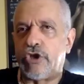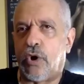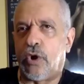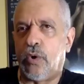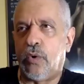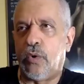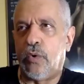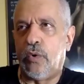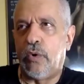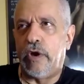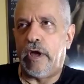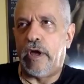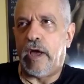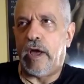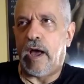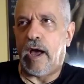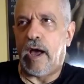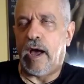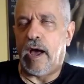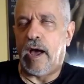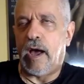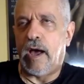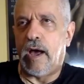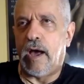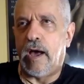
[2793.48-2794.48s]

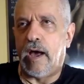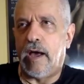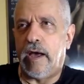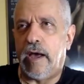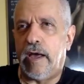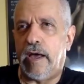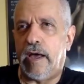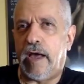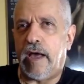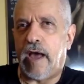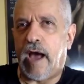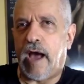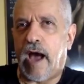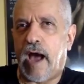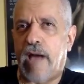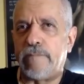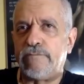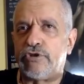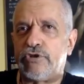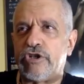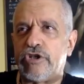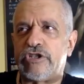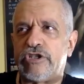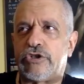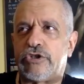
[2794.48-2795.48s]
So
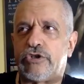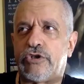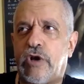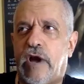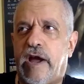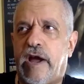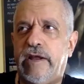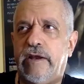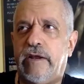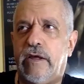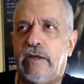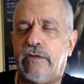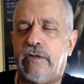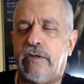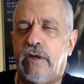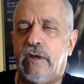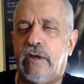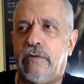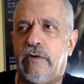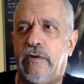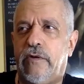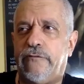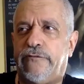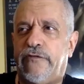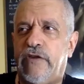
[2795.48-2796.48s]
I'm just trying
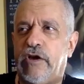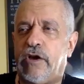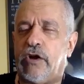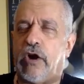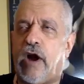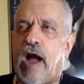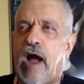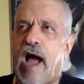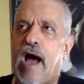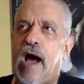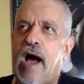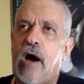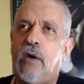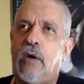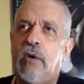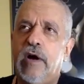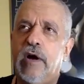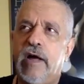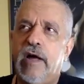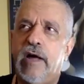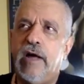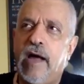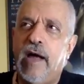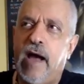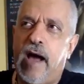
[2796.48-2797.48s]
to figure
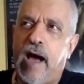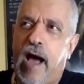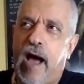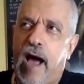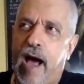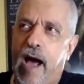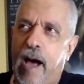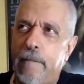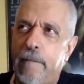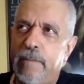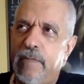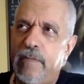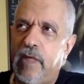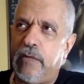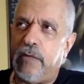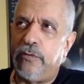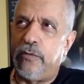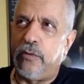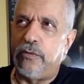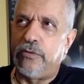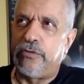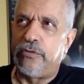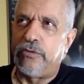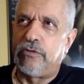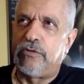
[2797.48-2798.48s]
how
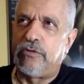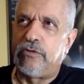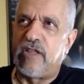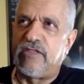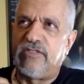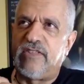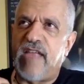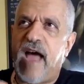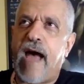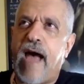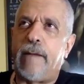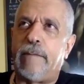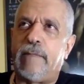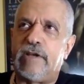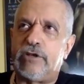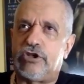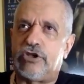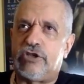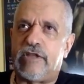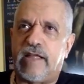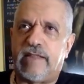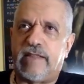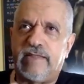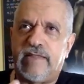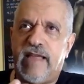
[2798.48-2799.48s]
the
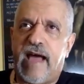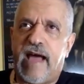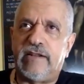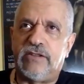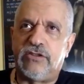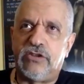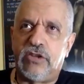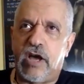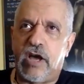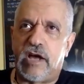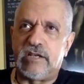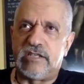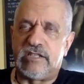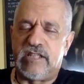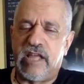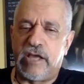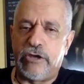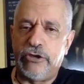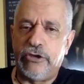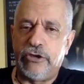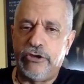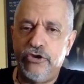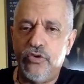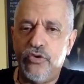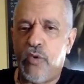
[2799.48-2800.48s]
damage that
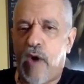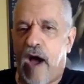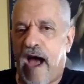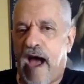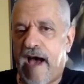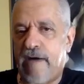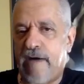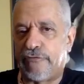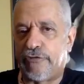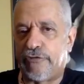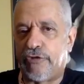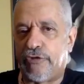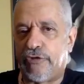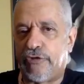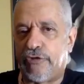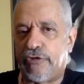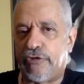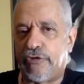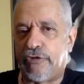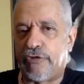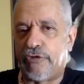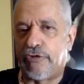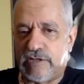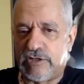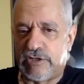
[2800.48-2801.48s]
does, that you have
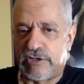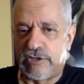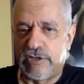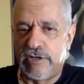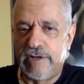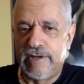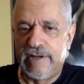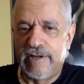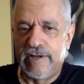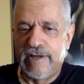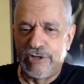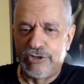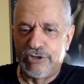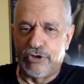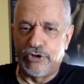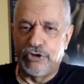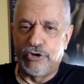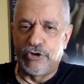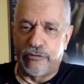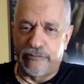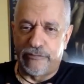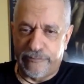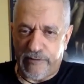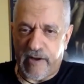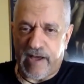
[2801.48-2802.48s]
the rights
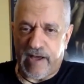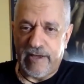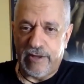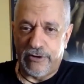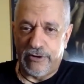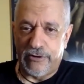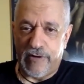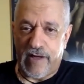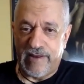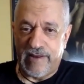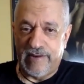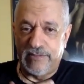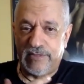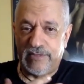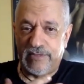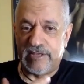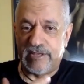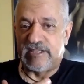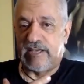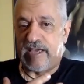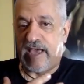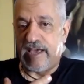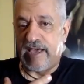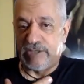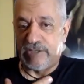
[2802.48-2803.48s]
to your fighter, and
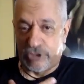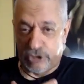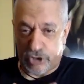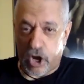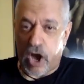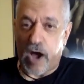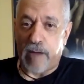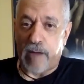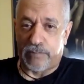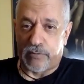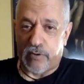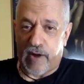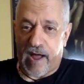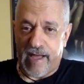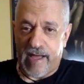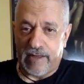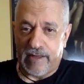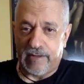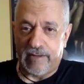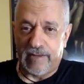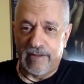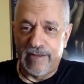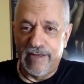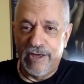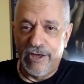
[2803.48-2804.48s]
in this case, Top
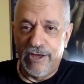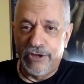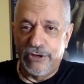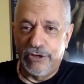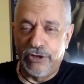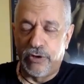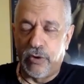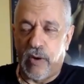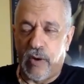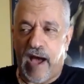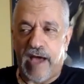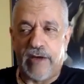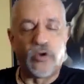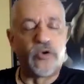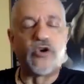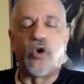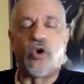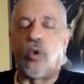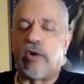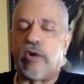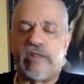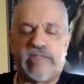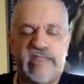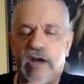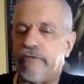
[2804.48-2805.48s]
Rank.
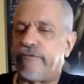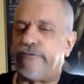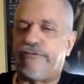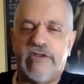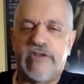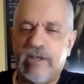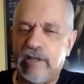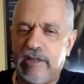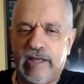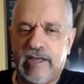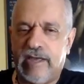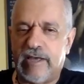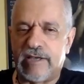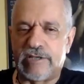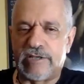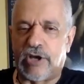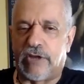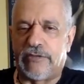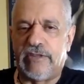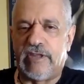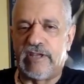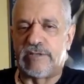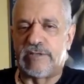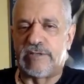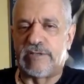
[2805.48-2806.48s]
I don't know what their feeling
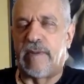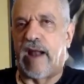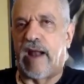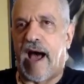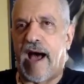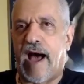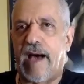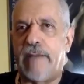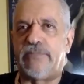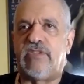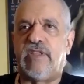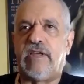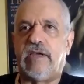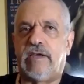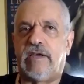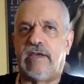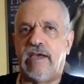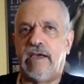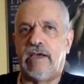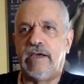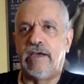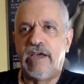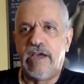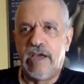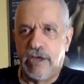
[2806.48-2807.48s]
is on this, but I'm
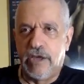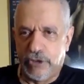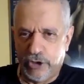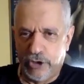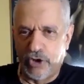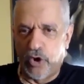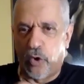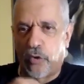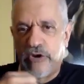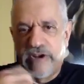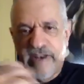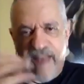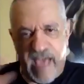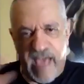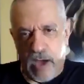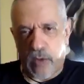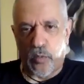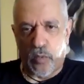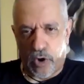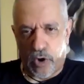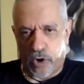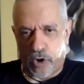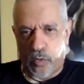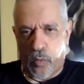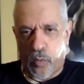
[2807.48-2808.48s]
thinking,
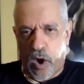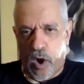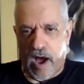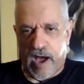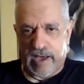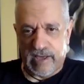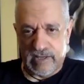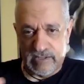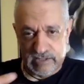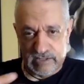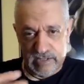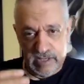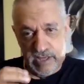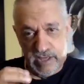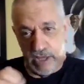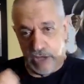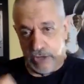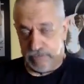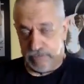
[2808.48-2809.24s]
network-wise,